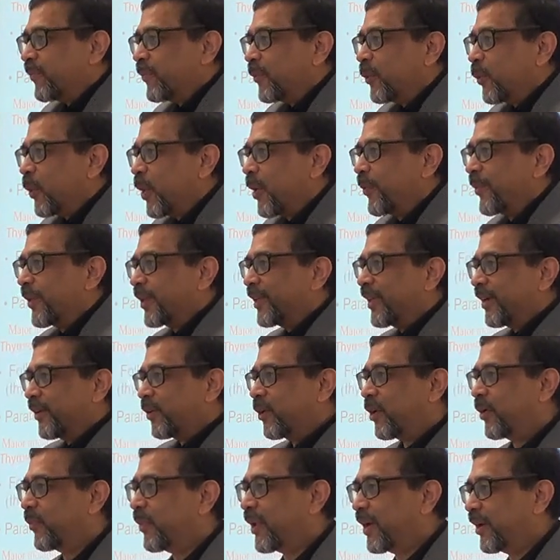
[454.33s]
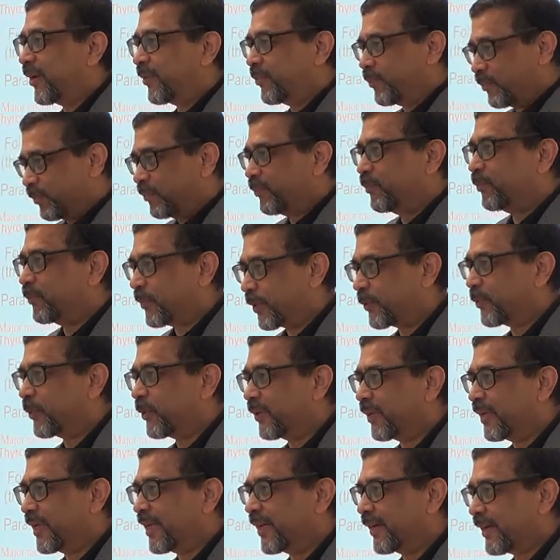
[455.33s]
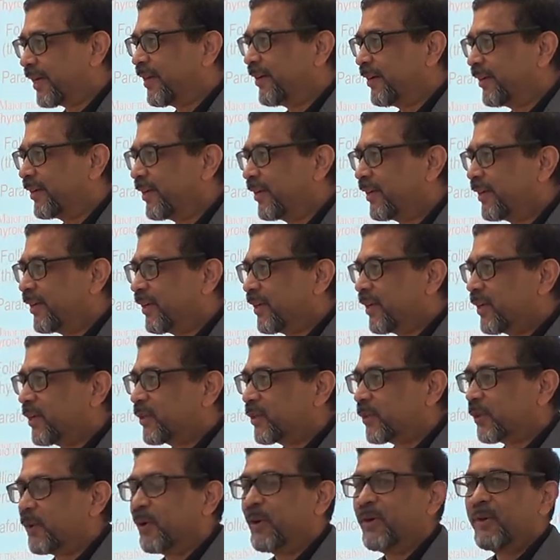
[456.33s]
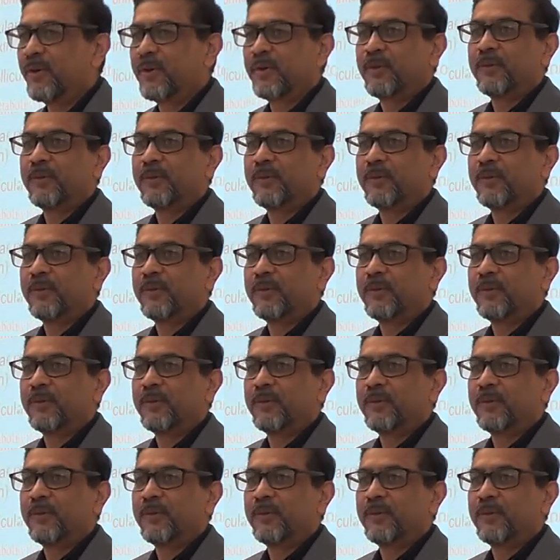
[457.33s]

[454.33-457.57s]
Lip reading: warmer than normal people, okay? So,